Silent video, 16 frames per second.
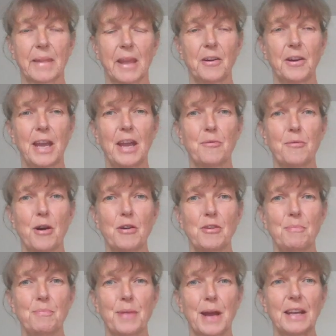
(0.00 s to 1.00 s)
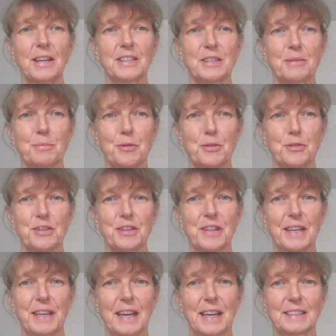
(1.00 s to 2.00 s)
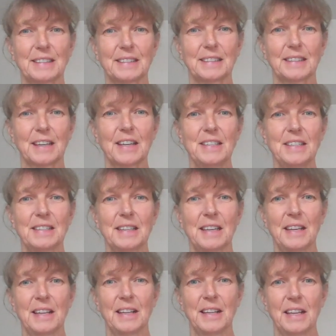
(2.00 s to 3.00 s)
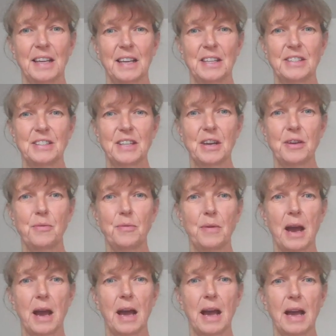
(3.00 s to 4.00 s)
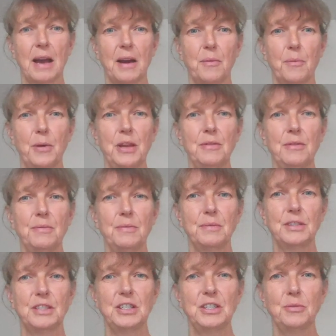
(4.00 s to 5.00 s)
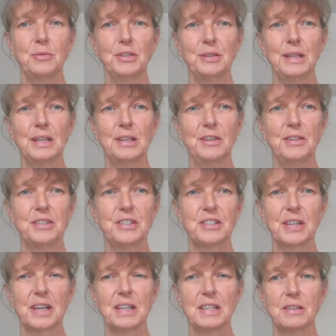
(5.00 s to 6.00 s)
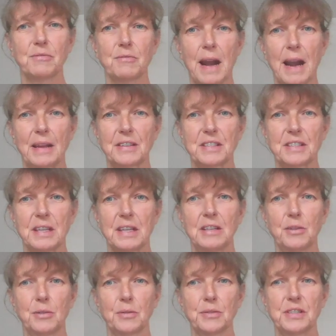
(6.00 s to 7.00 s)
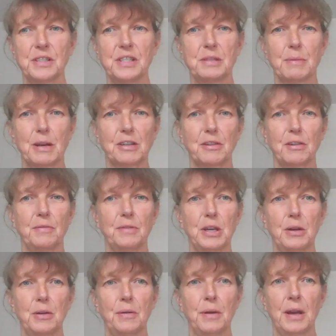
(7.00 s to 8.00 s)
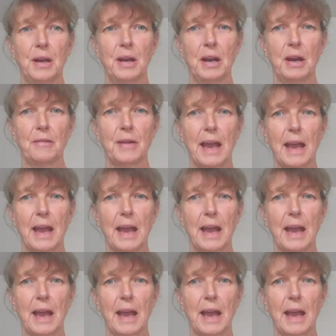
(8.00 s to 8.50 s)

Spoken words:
Okay, welcome back to the pause and think exercise. So did you want to include the studies of rats in your systematic review of